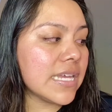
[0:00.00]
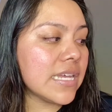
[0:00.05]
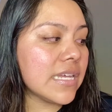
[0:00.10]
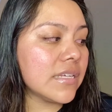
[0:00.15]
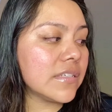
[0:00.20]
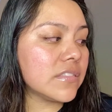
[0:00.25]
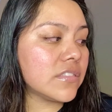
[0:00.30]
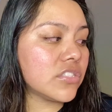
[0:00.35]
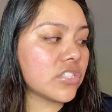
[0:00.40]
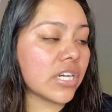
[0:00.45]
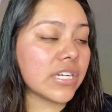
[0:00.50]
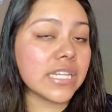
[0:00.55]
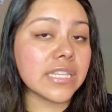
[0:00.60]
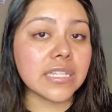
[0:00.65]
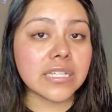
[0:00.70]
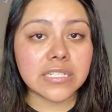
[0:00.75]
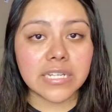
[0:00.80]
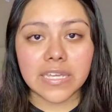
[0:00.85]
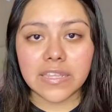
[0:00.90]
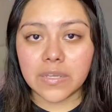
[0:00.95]
starting
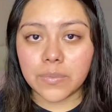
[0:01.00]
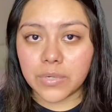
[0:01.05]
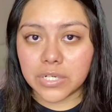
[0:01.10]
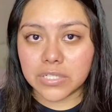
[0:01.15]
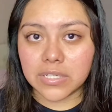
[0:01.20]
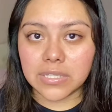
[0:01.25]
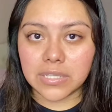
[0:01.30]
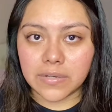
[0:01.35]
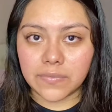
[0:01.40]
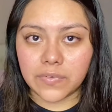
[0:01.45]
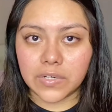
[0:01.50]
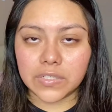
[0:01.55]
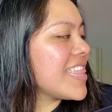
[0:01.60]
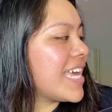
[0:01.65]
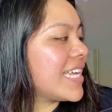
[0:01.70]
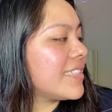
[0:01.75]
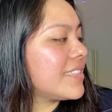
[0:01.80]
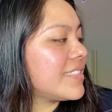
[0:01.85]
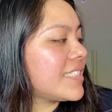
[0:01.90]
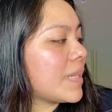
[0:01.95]
the day they were delivered.
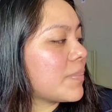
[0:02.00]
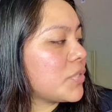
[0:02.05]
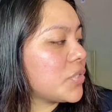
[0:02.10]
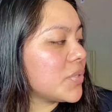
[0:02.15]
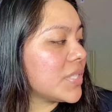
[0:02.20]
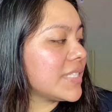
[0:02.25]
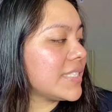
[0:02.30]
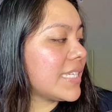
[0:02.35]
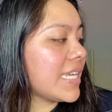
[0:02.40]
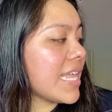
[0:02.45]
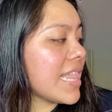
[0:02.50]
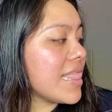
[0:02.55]
Then step 2 is